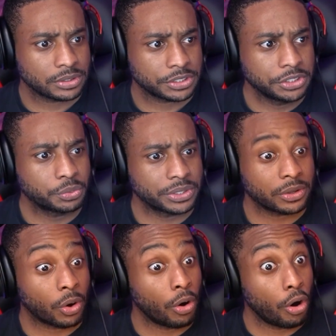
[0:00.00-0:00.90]
You re
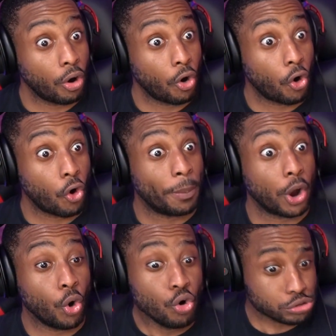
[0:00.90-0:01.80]
oh,
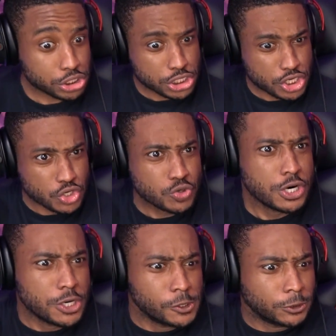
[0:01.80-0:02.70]
but Ukyo!
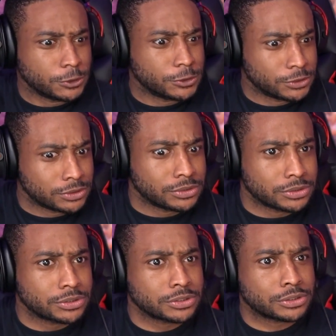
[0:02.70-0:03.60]

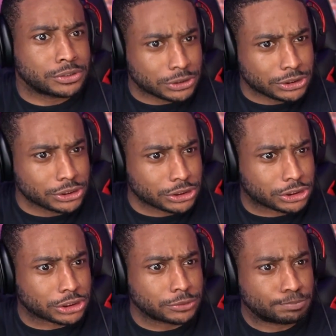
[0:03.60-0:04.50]

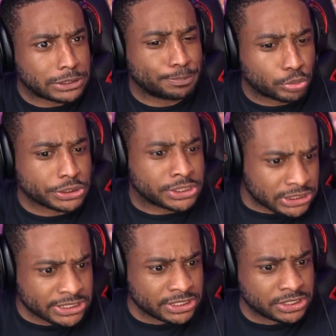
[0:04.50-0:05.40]
Yes, my boy
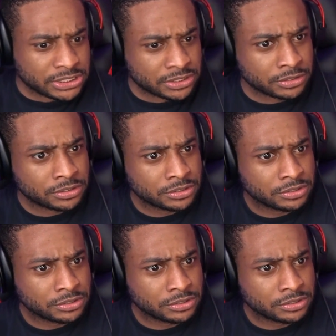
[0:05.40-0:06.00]
standing.